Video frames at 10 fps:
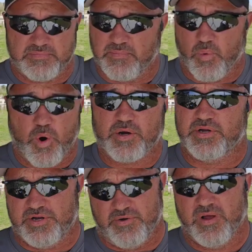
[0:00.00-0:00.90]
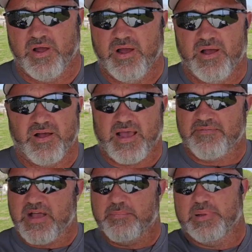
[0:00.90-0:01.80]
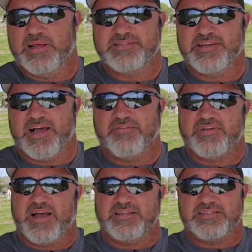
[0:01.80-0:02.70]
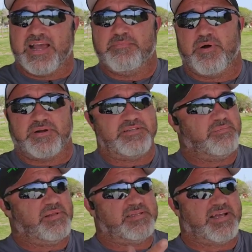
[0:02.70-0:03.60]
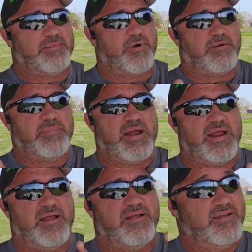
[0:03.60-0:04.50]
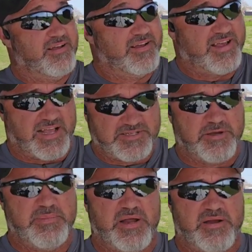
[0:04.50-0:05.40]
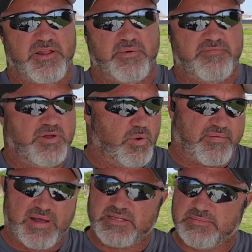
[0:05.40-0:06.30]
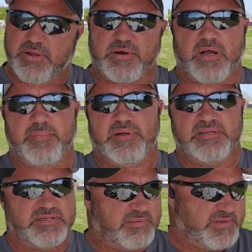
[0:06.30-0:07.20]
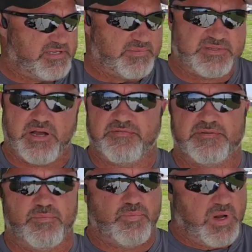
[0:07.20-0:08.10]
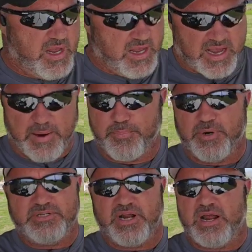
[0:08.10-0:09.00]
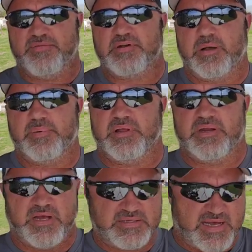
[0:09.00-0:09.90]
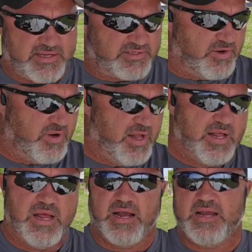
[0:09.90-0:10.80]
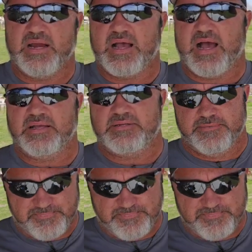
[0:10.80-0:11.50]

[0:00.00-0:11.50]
work to do. Okay, I've got Ballista, I've got Sightmark sent me the Sightmark Mini. That's gonna be another review. I've got some other companies sending me some stuff. I appreciate every company that does that. So again, guys,